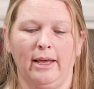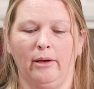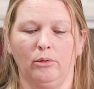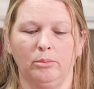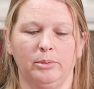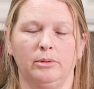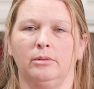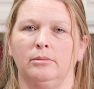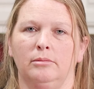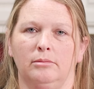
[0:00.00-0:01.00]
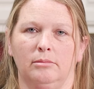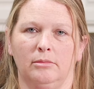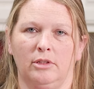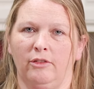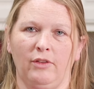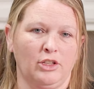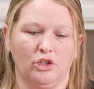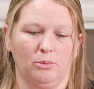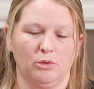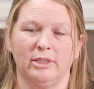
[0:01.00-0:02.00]
help the
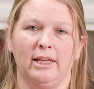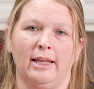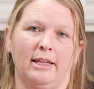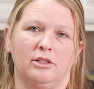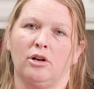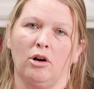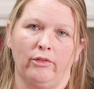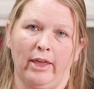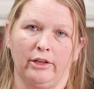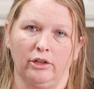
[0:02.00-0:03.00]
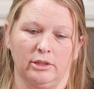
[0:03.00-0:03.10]
vegetables get a head start on that cook